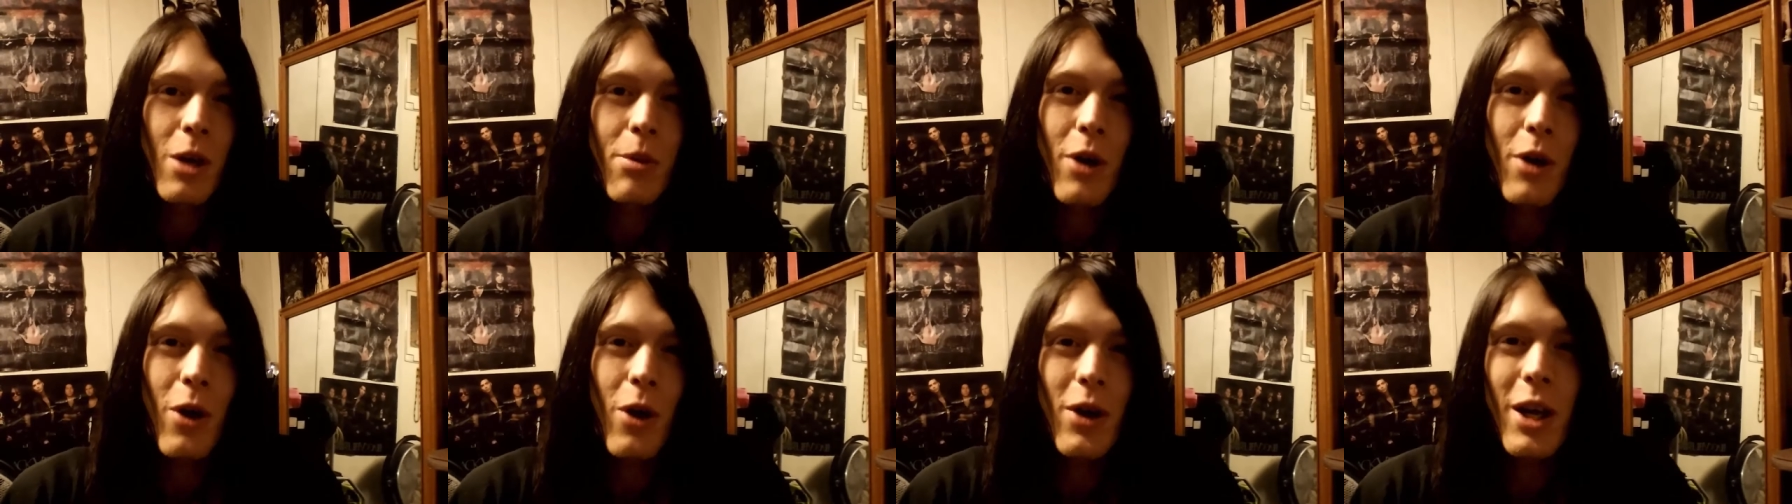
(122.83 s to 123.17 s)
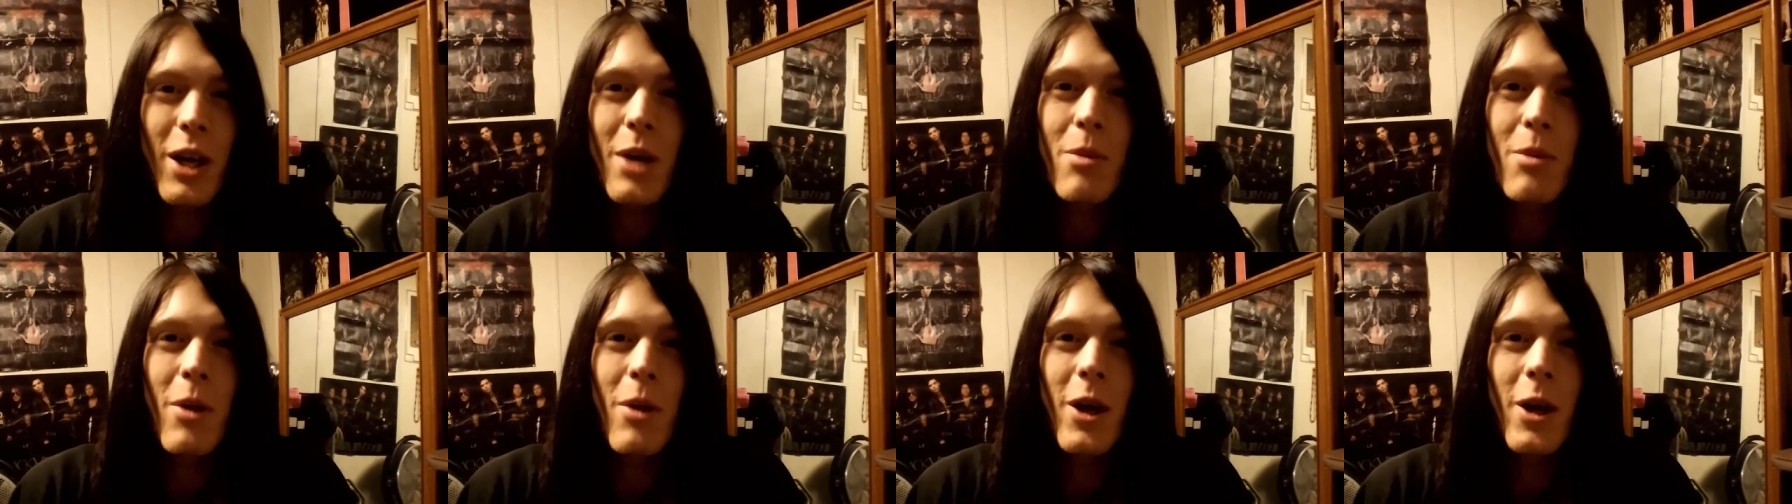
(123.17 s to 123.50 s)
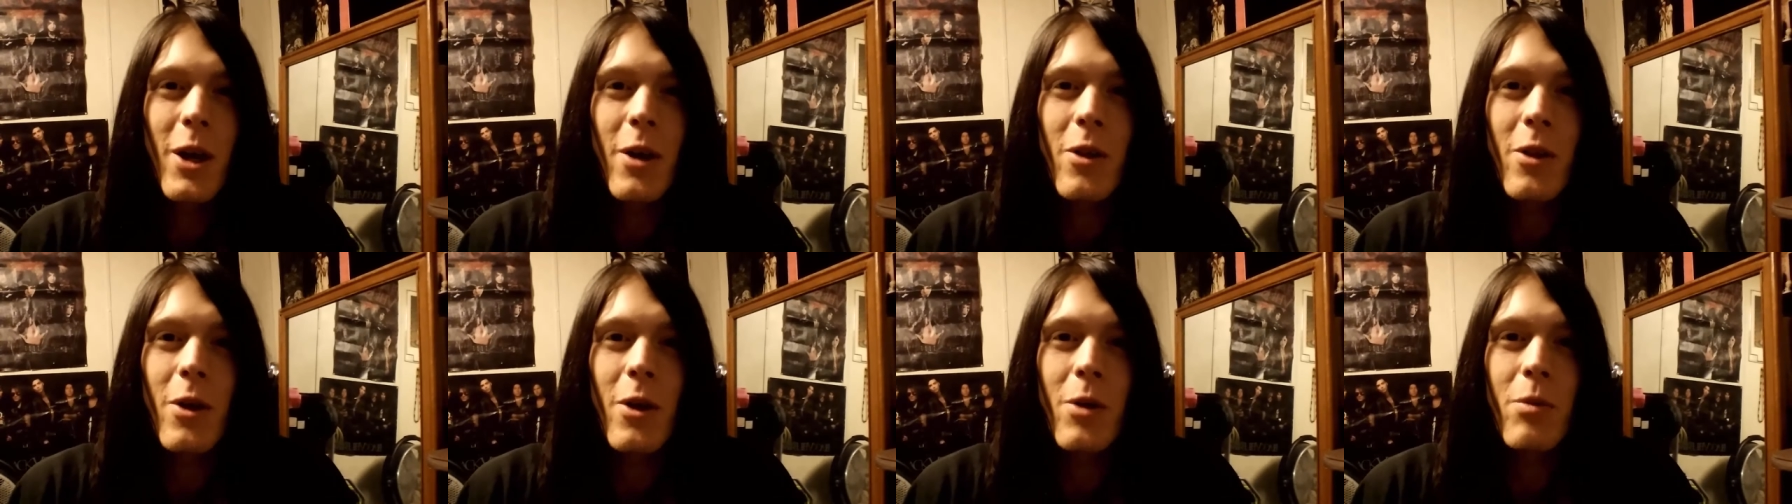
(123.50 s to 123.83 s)
up and I'll keep
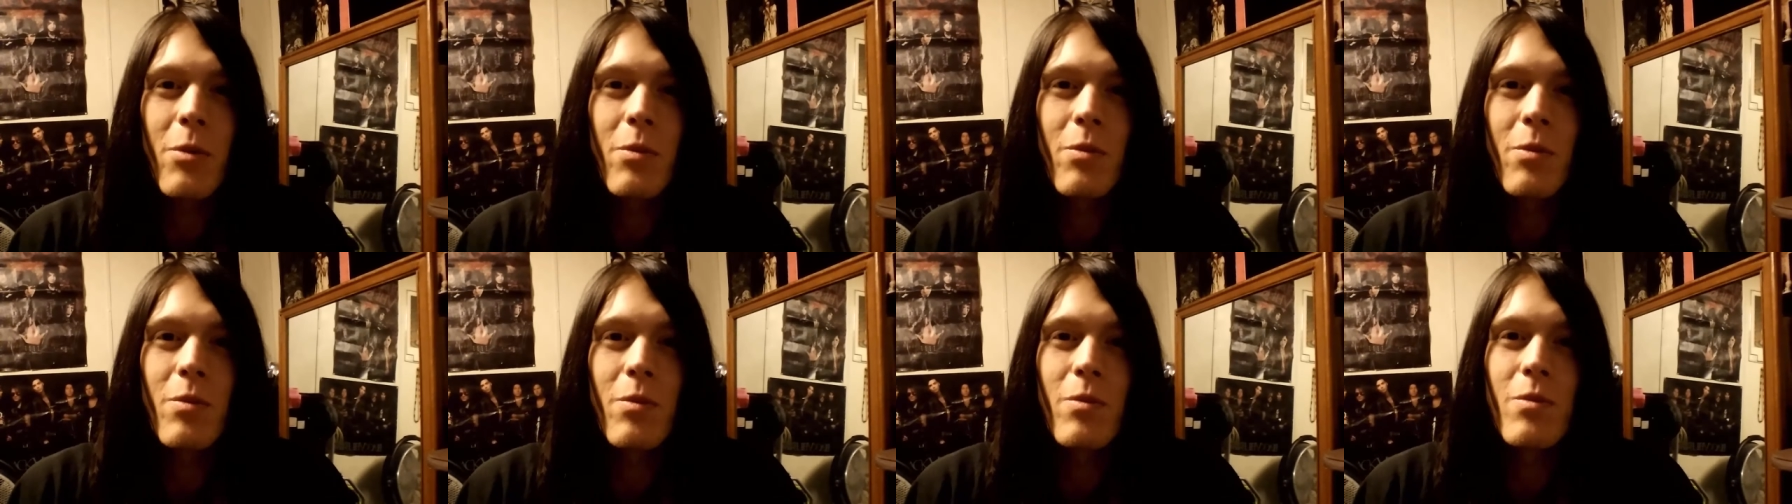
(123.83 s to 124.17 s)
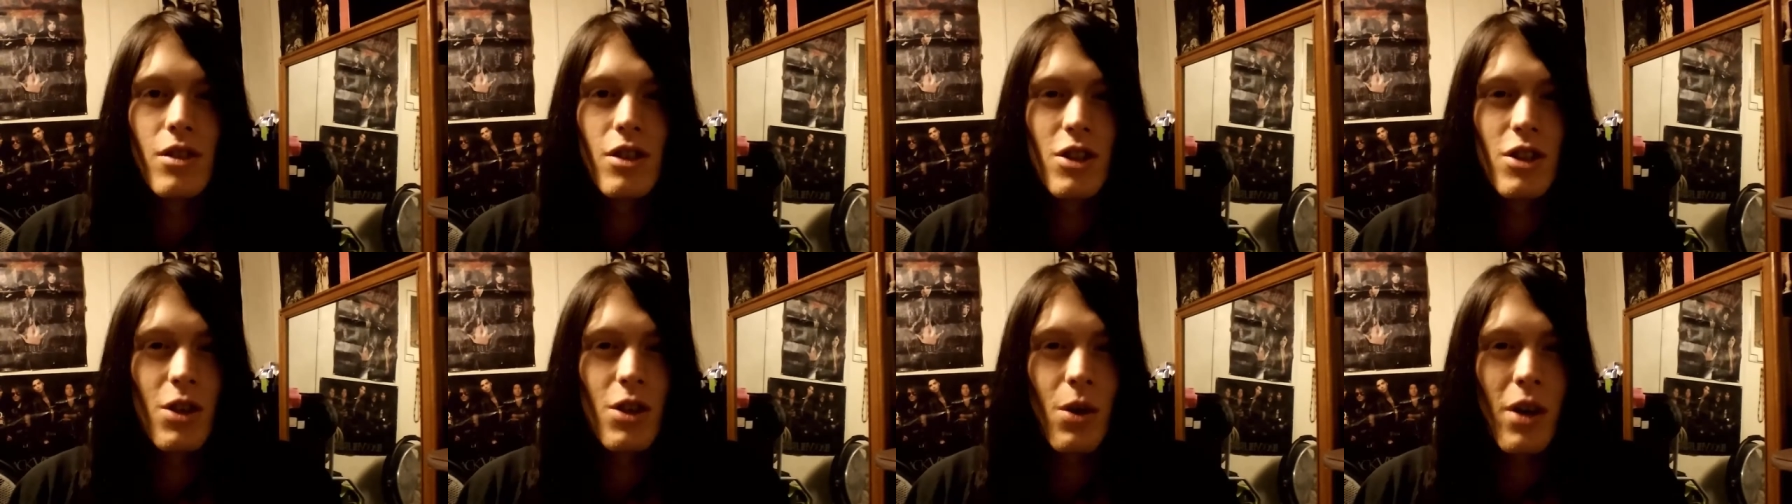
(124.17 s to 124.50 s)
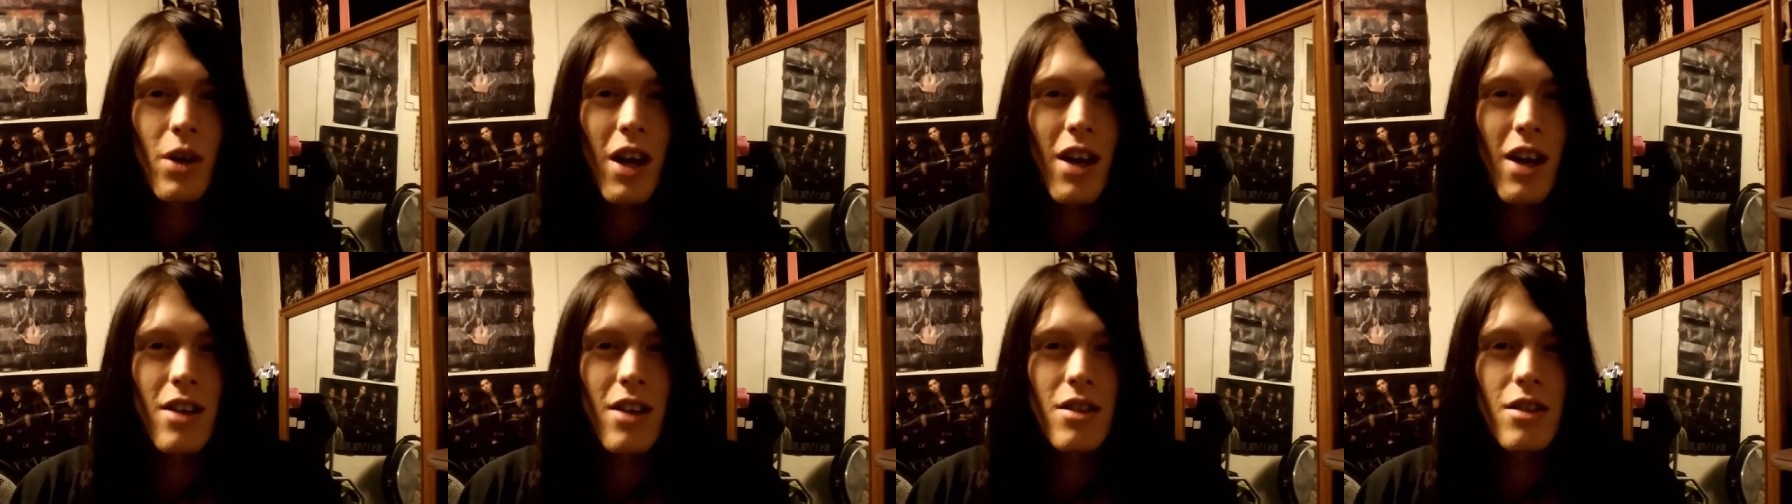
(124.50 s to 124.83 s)
making them. So
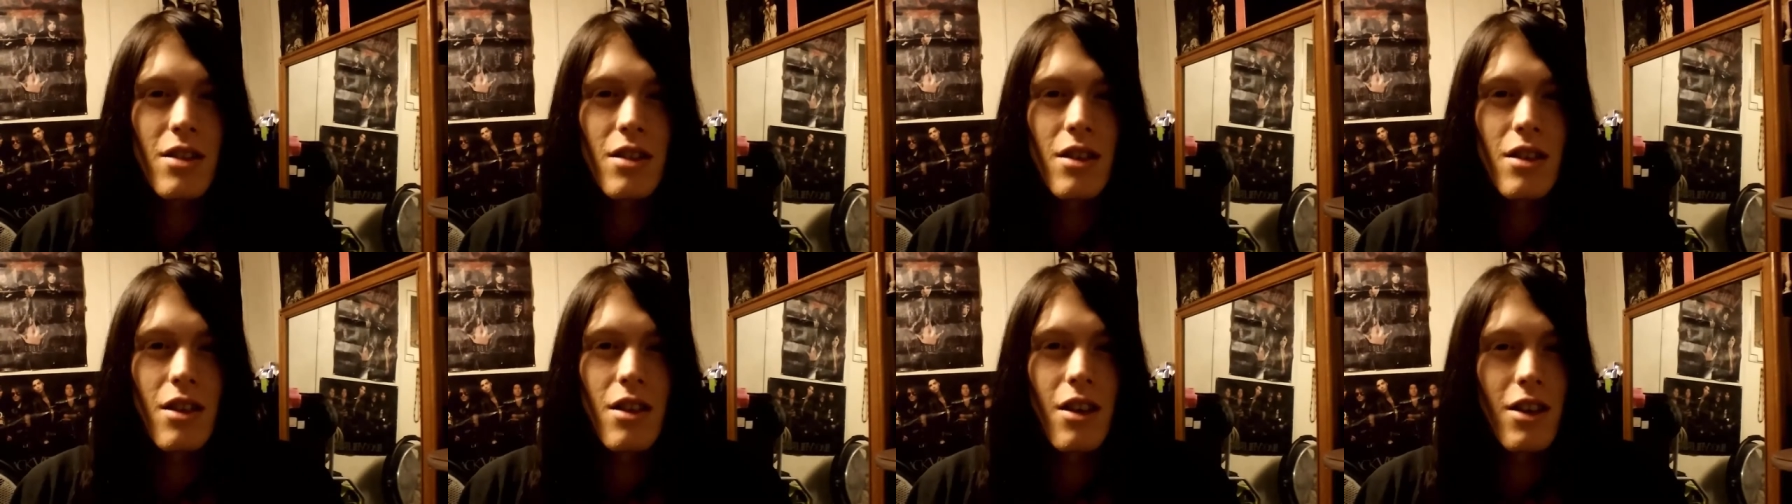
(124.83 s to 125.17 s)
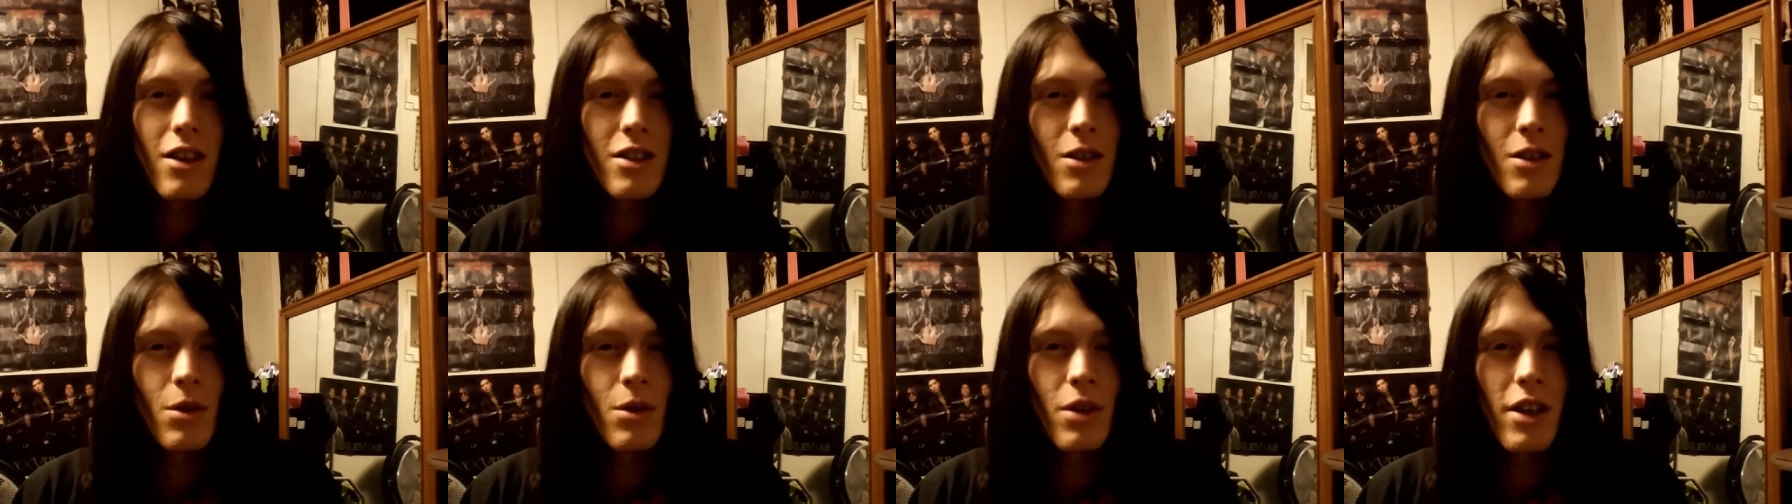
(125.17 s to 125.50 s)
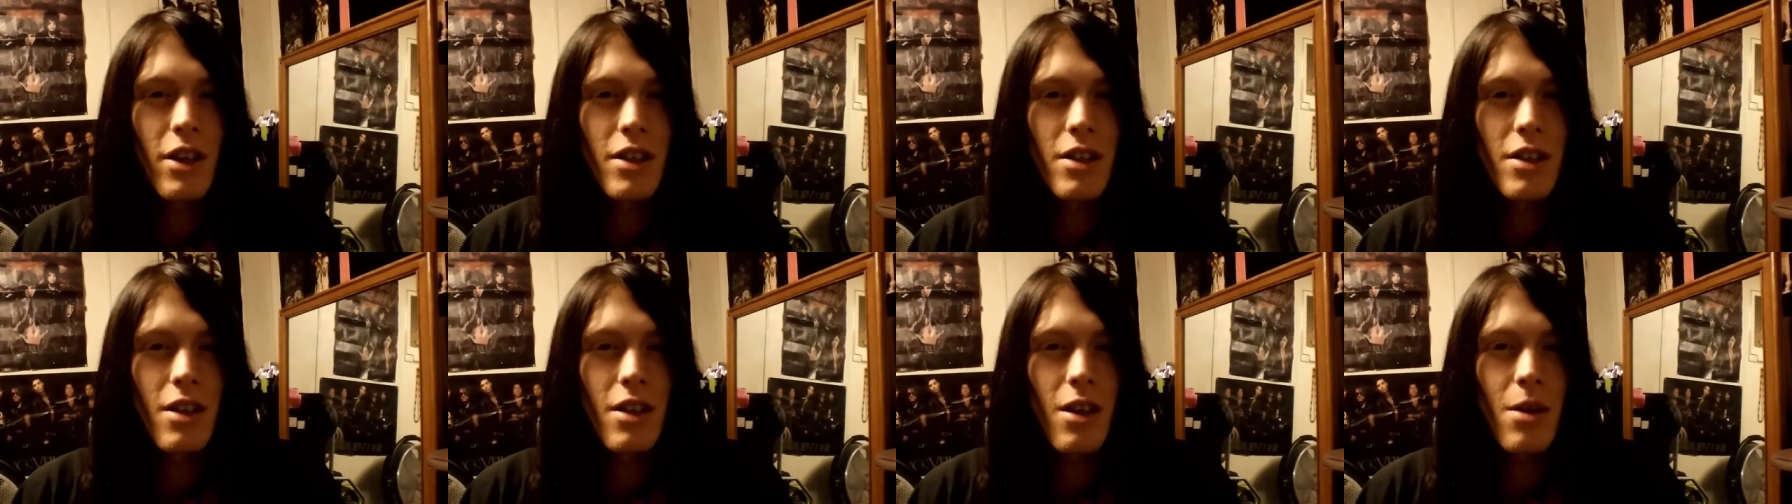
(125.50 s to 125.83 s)
guys, until
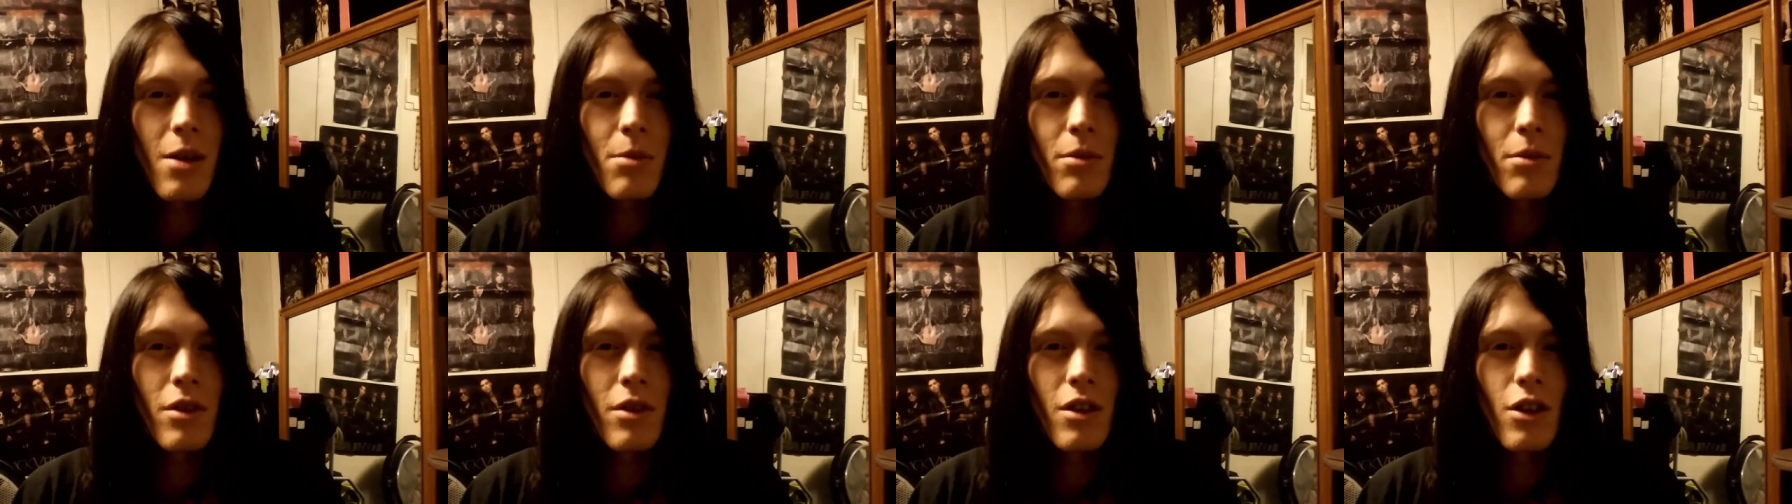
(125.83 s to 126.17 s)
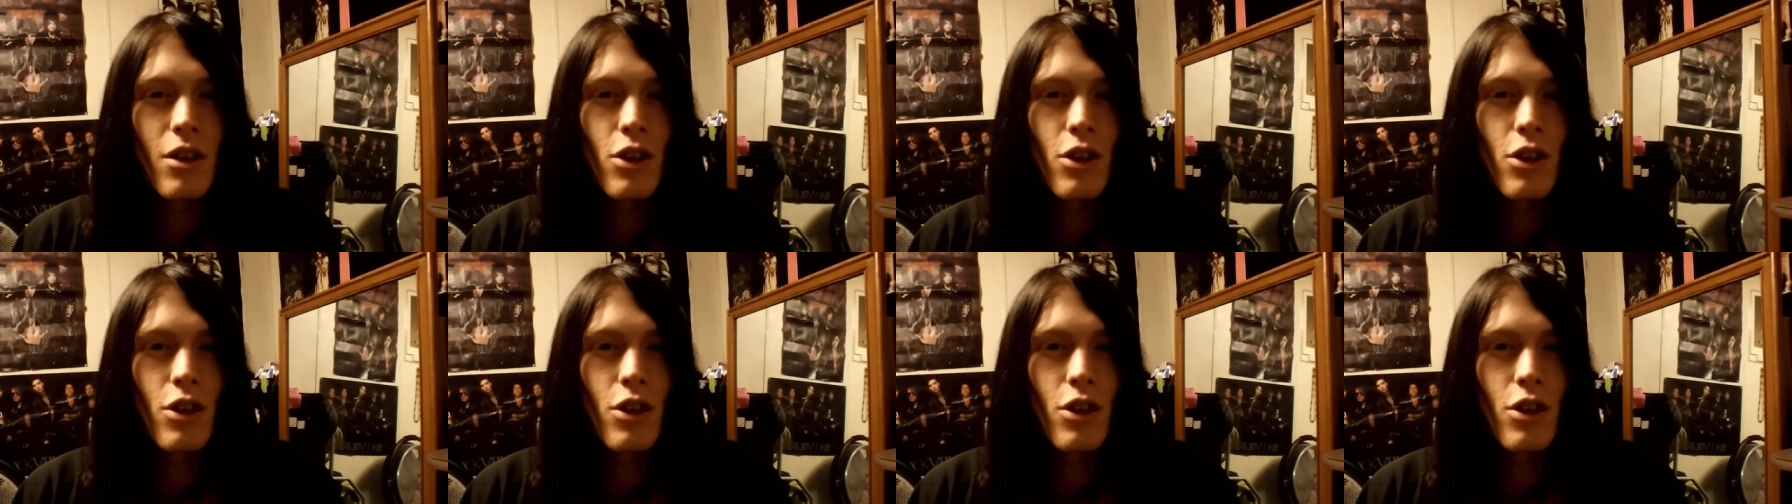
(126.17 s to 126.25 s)
next time,